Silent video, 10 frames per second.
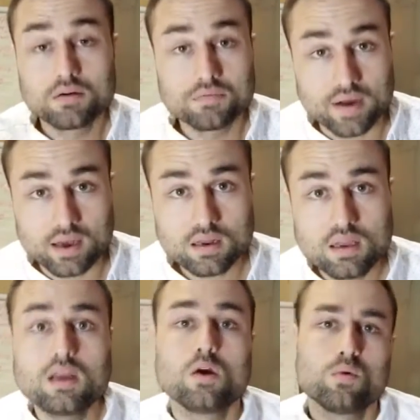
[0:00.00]

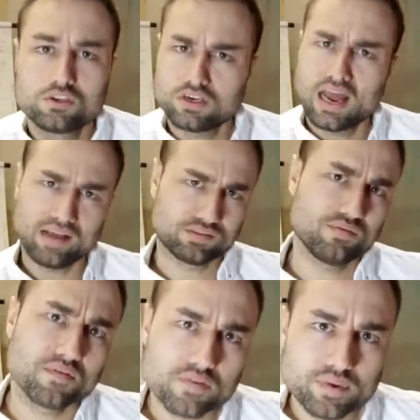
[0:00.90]
Finally, once you have
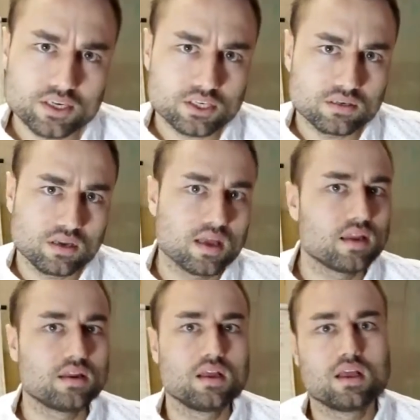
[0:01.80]
some information,
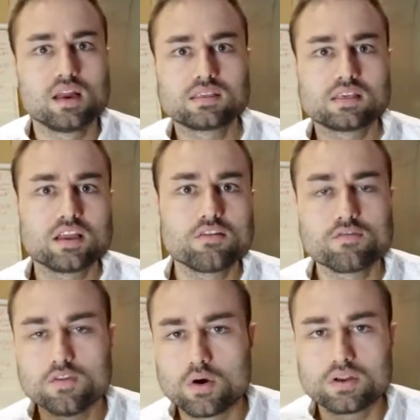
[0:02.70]
and let's say
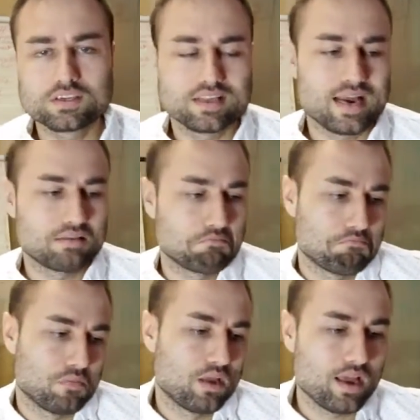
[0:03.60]
you've noticed
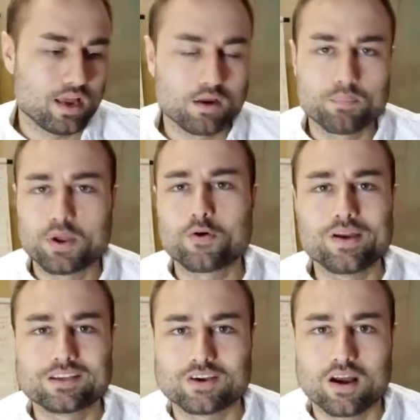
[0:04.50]
that, hey, Bitcoin
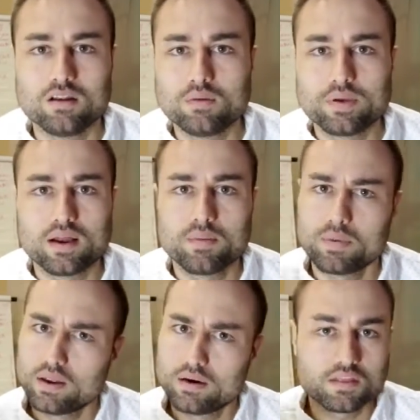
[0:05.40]
has gone a little bit up
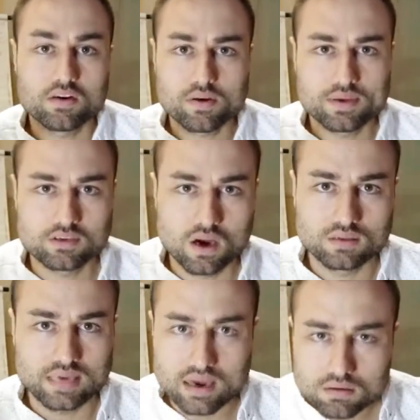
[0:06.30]
and Ethereum has
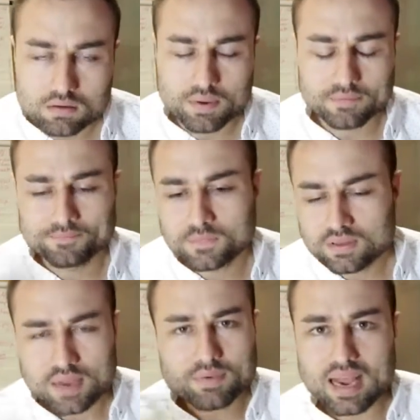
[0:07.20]
gone down a little bit,
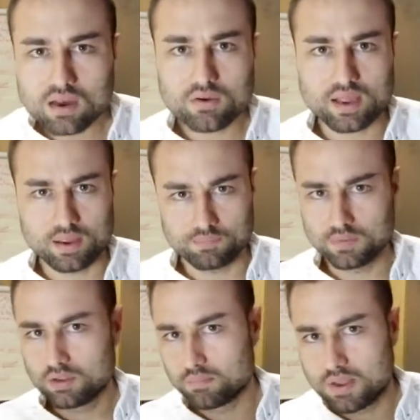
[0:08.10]
time to allocate.
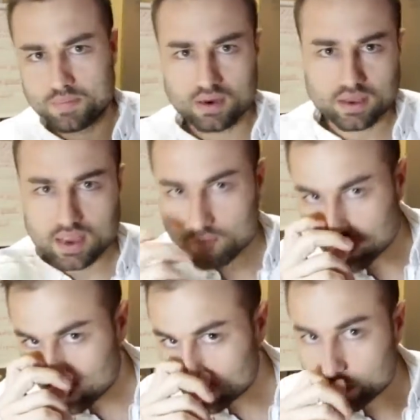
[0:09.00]
Maybe like every
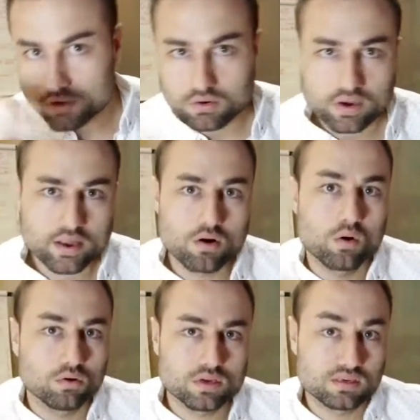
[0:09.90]
quarter you look at your
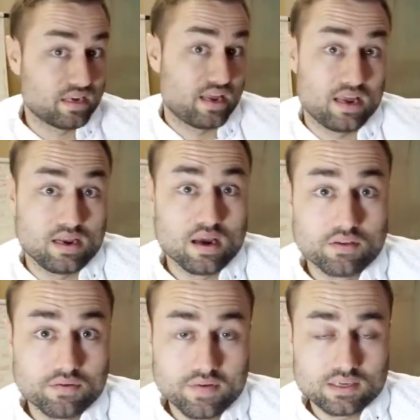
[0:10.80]
holdings like any
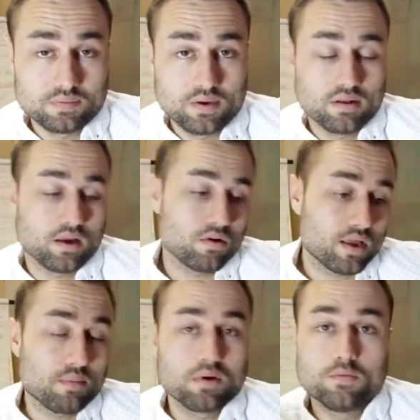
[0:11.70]
other investment, you're like,
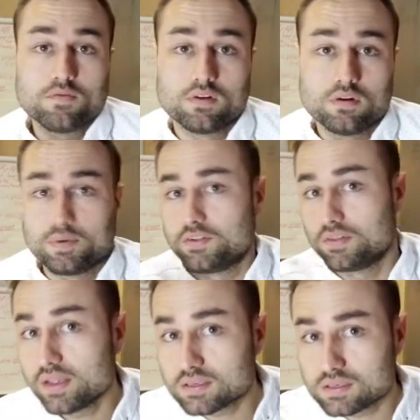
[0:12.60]
okay, I'm gonna move a little bit to
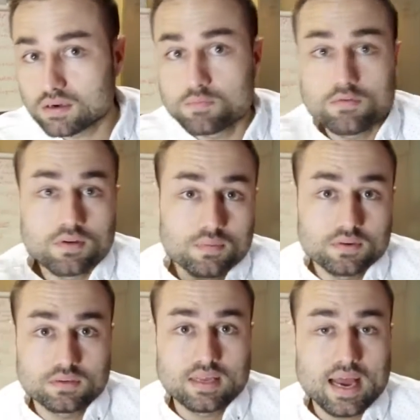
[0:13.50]
this, I'm gonna move a little
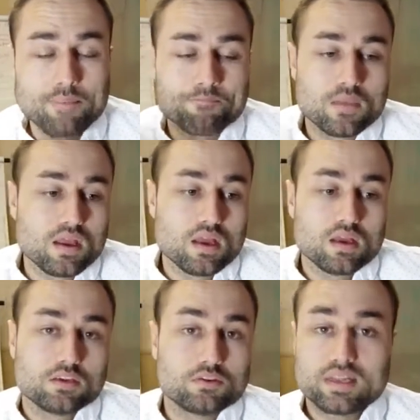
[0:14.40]
bit to that.
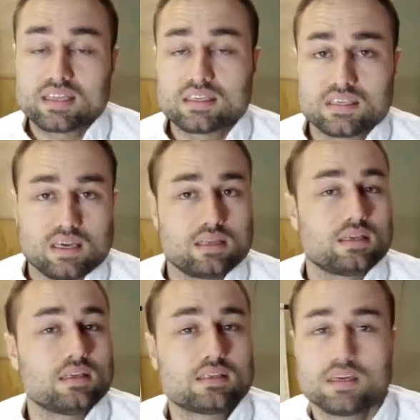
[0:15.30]
So that's it.
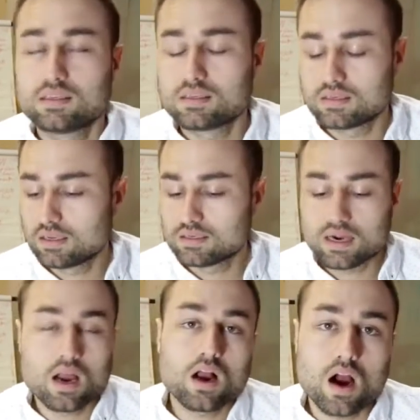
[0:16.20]
It's
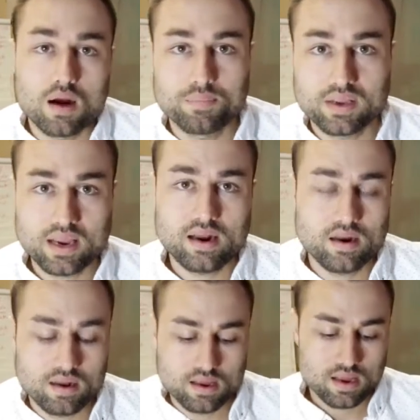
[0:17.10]
not
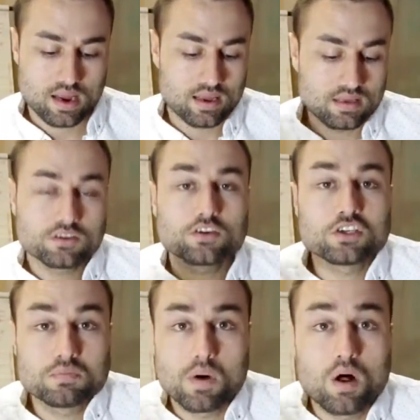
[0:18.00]
complicated. These are
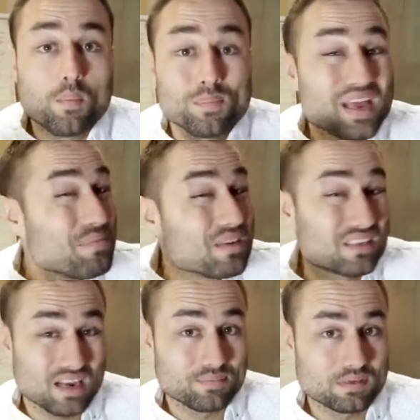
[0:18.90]
small baby
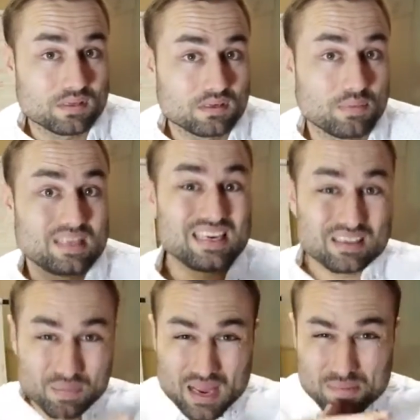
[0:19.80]
steps, but
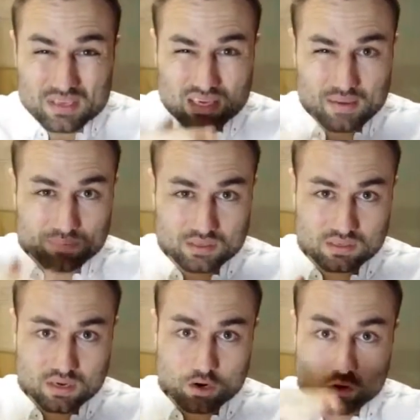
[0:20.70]
these baby steps
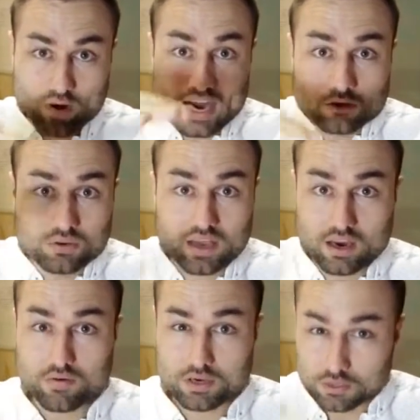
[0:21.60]
gradually
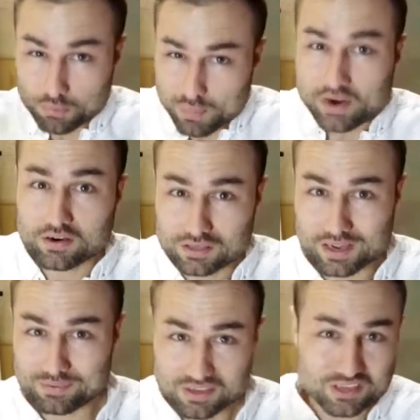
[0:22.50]
increase to bigger
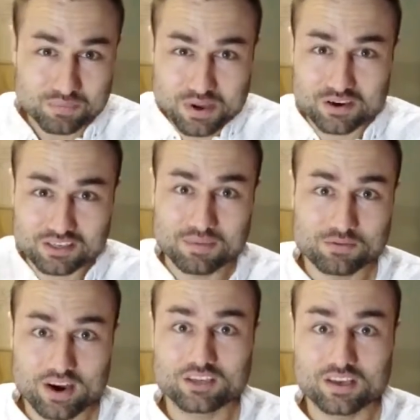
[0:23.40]
steps, and these bigger steps
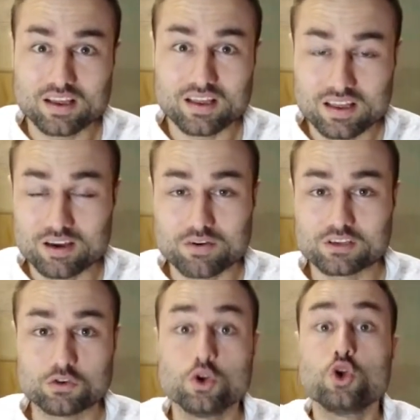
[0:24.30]
gradually
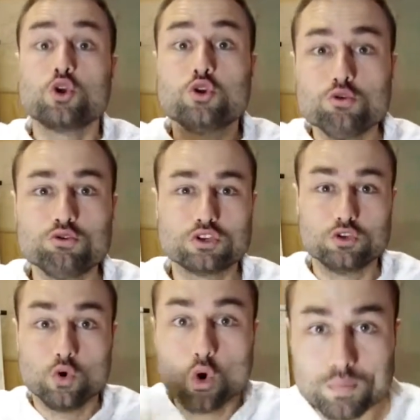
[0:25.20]
increase to huge,
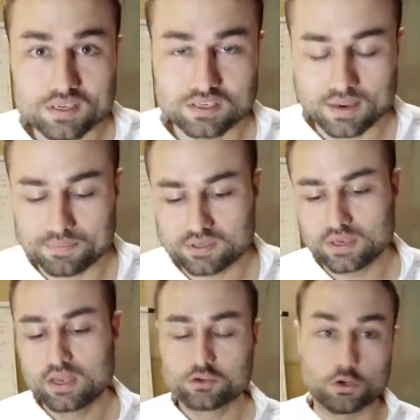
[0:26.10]
enormous steps.
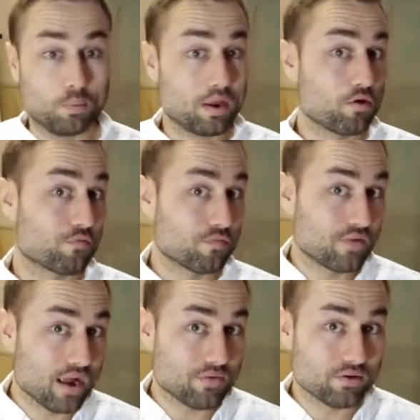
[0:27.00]
So you might go from
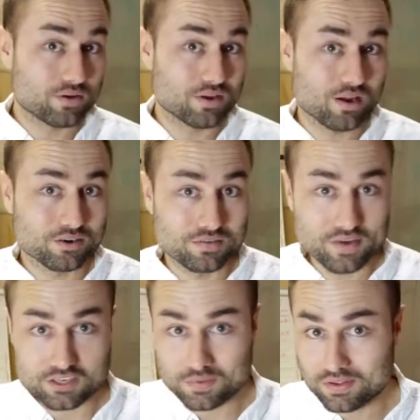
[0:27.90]
$500
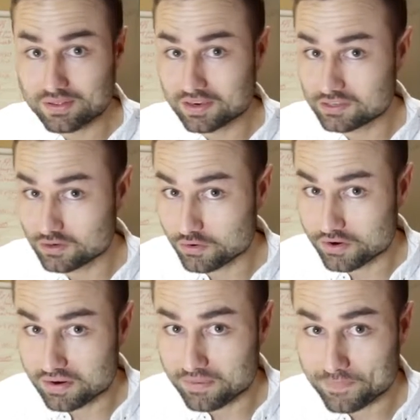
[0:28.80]
investment, next thing you know
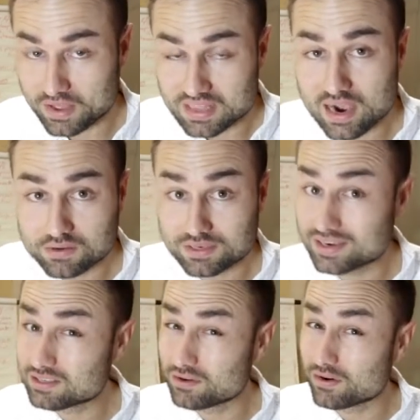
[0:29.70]
you're at $1,000,
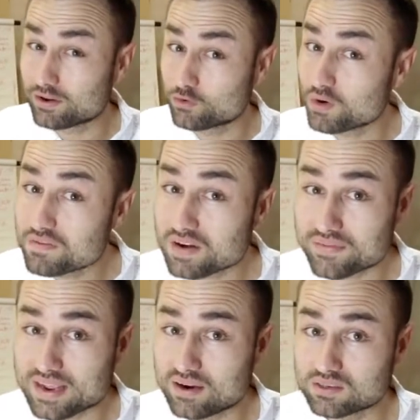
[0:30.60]
next thing you know you're at
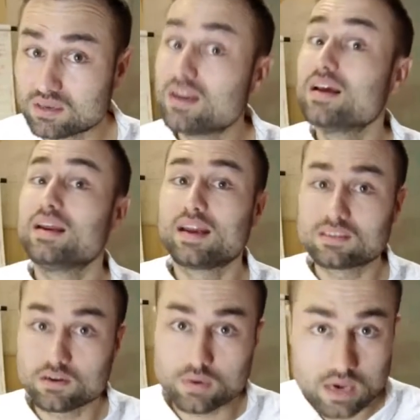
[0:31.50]
$25,000,
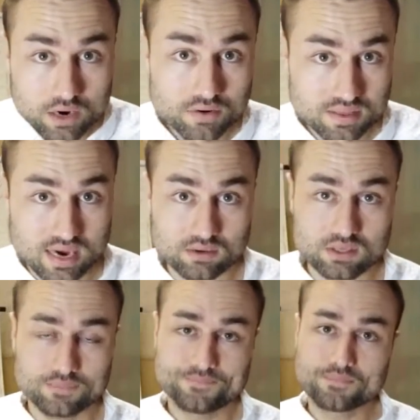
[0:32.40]
next thing you know at
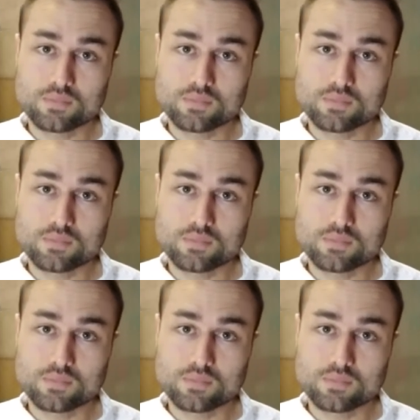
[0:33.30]
$100,000.